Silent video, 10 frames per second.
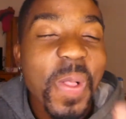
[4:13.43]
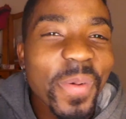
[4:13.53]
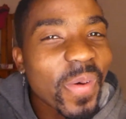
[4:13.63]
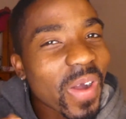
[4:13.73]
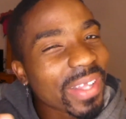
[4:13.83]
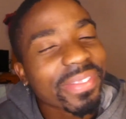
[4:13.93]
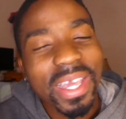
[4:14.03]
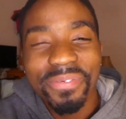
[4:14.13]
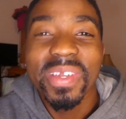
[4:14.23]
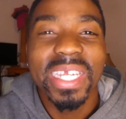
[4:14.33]
for what
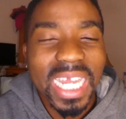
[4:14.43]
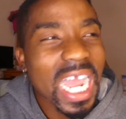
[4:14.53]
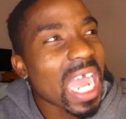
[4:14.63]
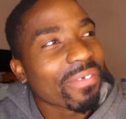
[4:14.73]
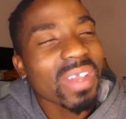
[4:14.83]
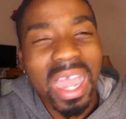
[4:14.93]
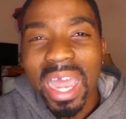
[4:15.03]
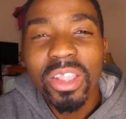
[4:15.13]
I think I, I,